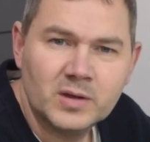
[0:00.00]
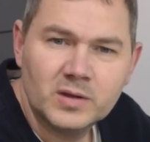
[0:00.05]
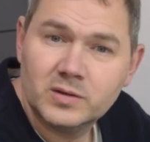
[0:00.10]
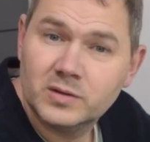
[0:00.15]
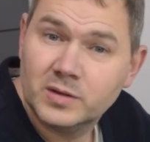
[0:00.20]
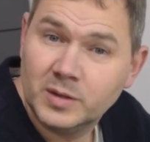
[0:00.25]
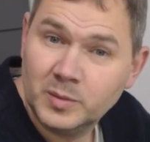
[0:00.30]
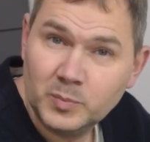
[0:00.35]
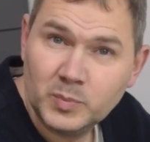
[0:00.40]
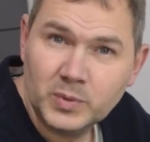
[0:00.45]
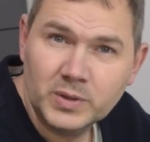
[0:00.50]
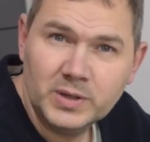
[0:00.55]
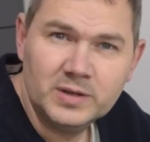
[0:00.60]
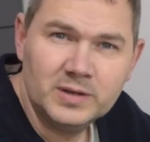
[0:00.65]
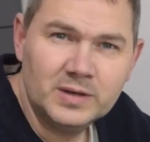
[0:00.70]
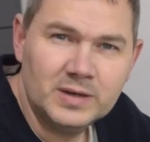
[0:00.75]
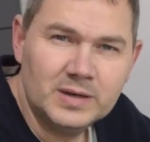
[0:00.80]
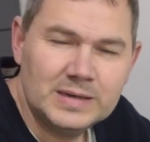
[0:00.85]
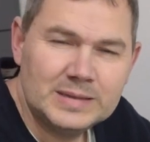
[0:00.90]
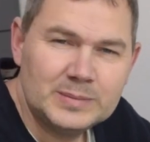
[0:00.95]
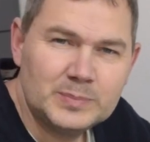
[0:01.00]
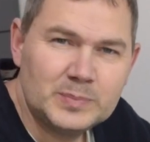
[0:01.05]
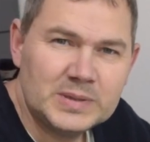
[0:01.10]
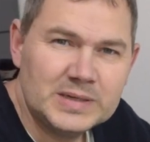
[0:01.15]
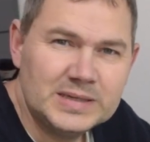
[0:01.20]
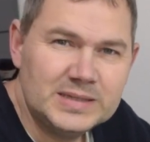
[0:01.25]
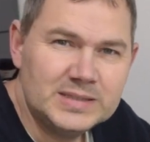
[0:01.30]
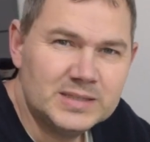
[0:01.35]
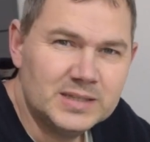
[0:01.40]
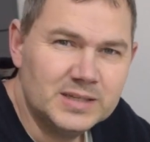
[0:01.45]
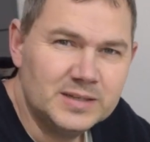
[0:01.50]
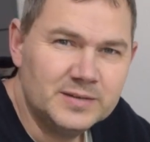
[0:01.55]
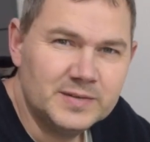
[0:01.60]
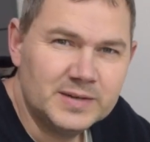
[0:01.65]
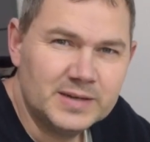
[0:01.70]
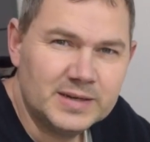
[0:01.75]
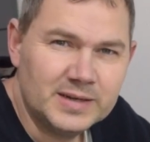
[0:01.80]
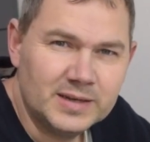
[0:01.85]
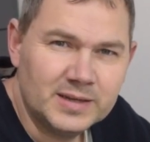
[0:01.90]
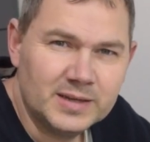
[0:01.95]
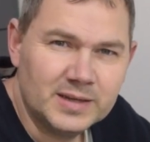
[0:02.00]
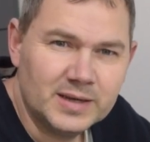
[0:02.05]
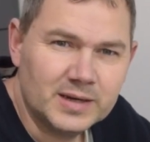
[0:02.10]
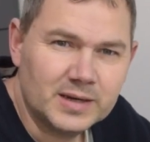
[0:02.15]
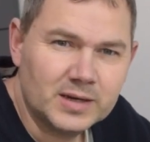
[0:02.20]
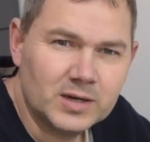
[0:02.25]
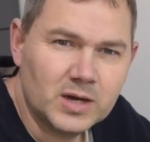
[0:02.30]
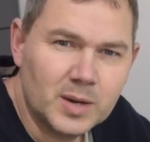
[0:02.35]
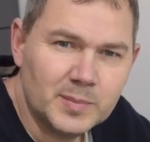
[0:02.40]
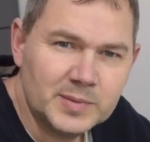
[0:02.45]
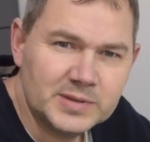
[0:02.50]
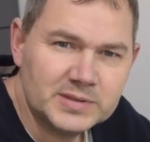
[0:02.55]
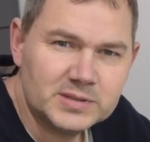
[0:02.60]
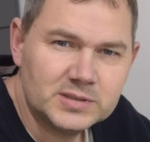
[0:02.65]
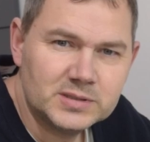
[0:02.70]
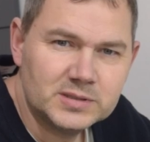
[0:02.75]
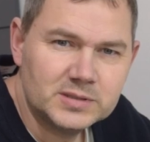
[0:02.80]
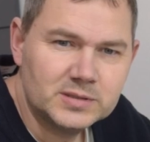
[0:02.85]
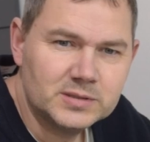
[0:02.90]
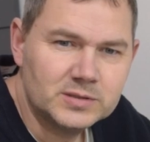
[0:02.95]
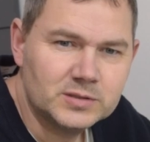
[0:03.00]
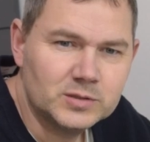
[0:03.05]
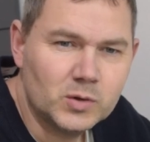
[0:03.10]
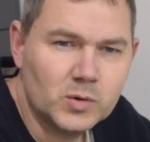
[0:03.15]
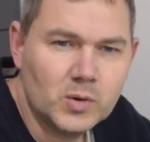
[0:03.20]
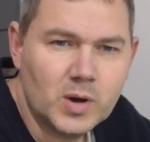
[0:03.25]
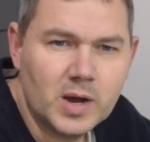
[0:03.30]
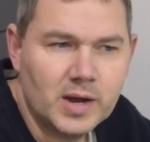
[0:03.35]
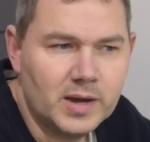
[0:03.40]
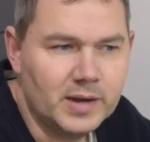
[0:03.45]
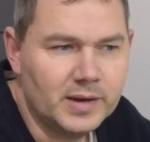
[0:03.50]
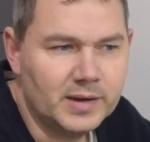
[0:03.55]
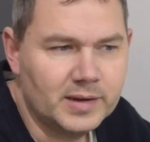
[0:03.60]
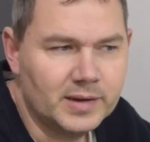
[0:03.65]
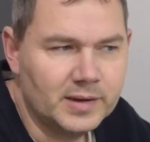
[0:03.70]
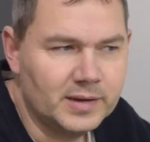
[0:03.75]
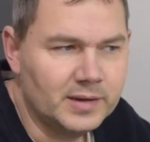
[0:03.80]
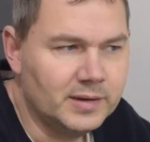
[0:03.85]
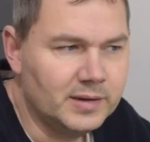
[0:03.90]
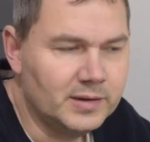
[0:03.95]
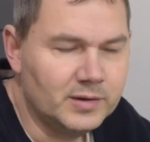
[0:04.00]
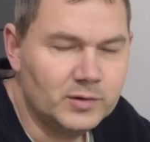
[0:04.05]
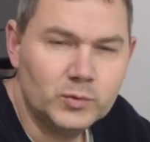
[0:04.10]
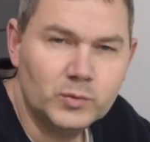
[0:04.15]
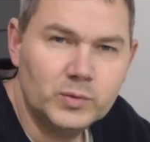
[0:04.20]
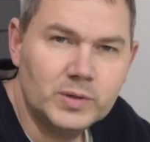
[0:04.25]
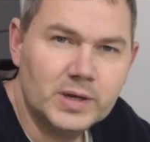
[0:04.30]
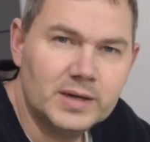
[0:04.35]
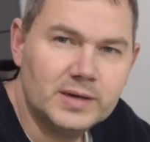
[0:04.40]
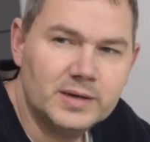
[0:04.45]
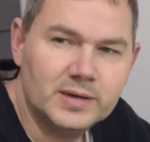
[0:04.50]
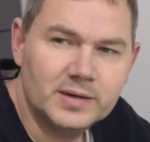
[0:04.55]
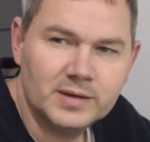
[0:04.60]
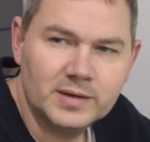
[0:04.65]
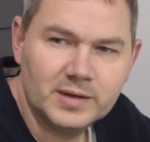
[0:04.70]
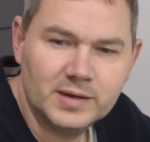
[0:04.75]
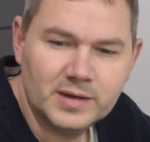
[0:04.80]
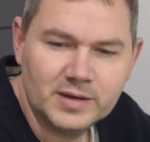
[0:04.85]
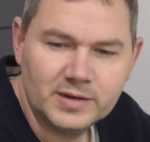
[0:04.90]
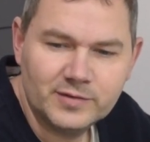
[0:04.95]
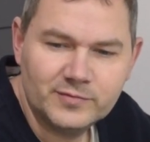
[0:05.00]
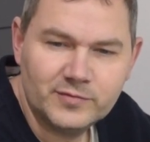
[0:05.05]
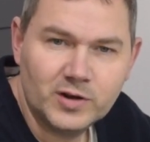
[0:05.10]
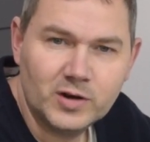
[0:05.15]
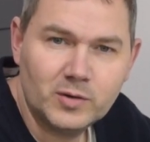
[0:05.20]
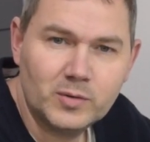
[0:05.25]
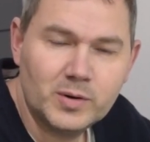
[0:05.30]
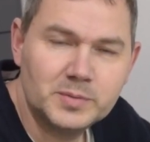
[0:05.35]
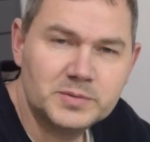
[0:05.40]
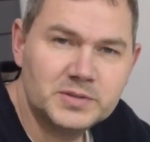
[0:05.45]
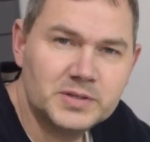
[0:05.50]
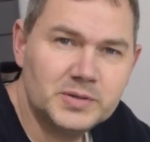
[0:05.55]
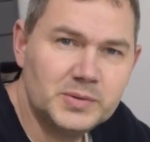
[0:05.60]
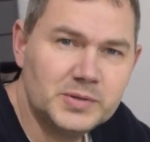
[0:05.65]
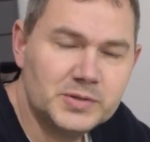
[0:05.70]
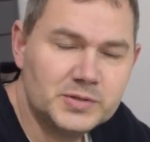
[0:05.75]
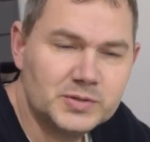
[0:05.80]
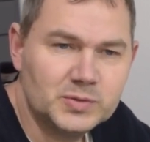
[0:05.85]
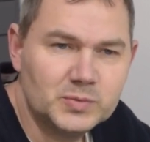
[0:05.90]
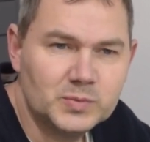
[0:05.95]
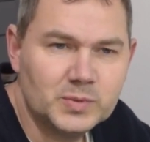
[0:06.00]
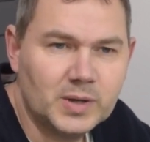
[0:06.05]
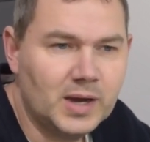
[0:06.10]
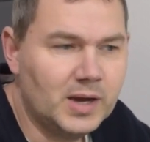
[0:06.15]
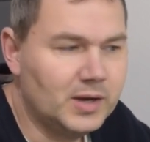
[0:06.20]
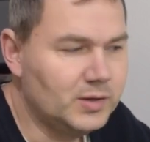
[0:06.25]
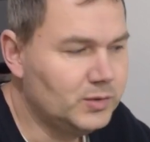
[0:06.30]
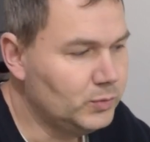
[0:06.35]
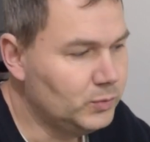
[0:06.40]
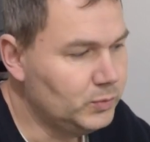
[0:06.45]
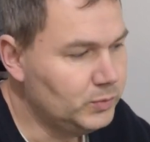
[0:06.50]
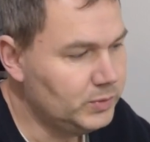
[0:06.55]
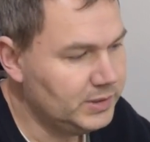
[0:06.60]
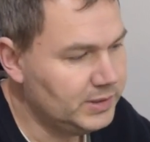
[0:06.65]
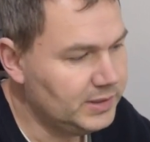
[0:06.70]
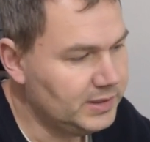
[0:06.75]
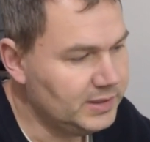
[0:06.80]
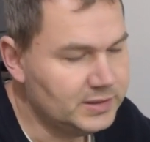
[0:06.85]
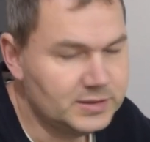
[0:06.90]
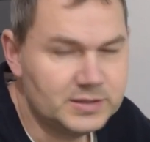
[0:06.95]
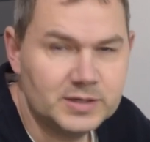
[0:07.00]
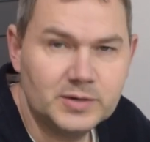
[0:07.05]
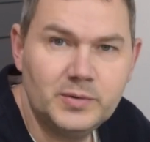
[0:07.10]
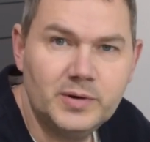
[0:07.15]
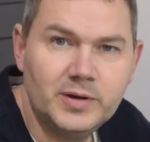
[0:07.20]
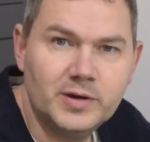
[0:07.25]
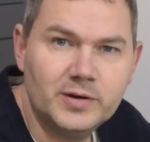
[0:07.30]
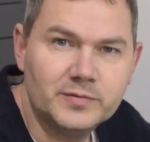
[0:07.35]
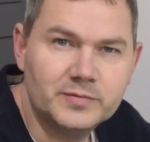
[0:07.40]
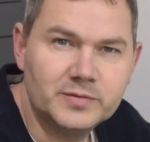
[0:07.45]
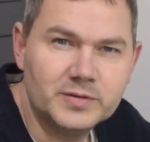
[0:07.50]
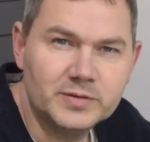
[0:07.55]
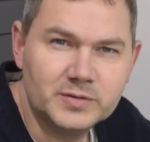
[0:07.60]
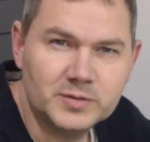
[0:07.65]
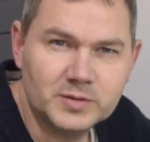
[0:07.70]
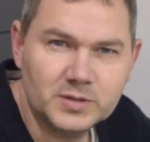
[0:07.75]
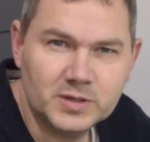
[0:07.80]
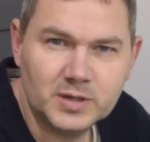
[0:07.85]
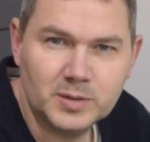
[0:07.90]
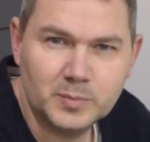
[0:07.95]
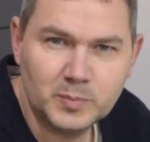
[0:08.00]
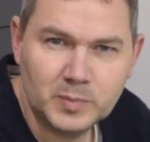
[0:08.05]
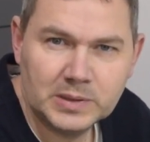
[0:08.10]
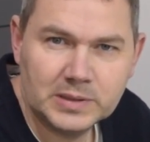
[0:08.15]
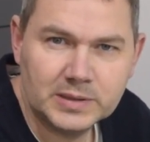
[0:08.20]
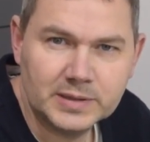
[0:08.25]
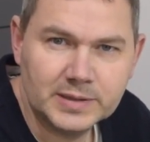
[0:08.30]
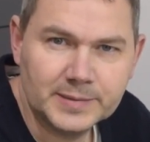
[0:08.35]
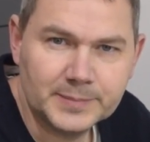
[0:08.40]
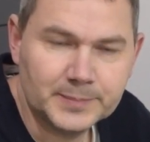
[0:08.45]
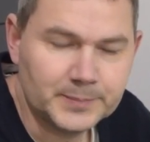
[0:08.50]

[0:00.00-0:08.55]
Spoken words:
then please leave it in the comments so I can do that in a follow-up series where I do the interior of this building.